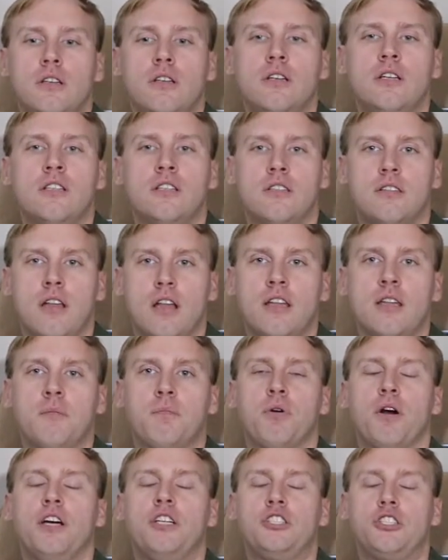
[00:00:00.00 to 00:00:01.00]
in
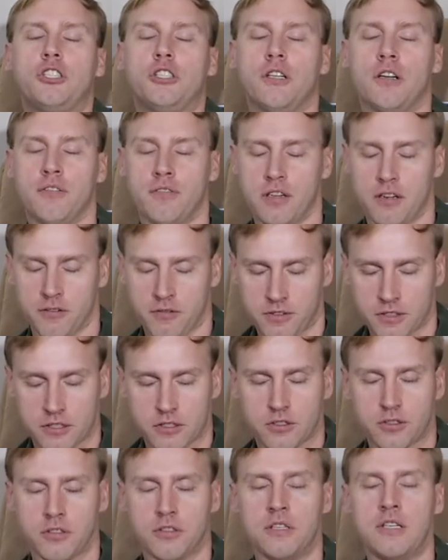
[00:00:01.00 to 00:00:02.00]
celebration of their
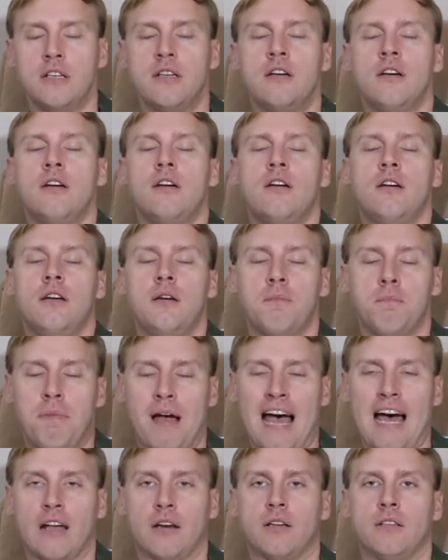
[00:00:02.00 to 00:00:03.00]
victory in
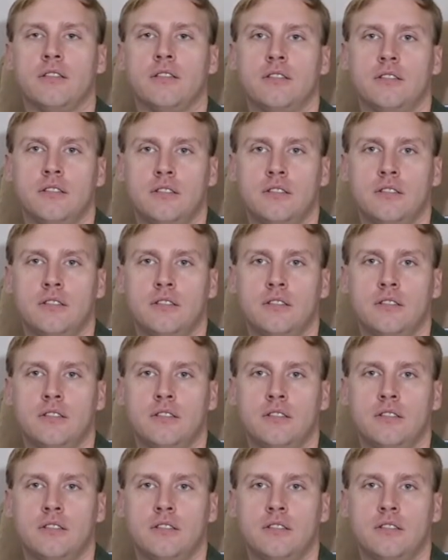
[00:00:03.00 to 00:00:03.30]
battle,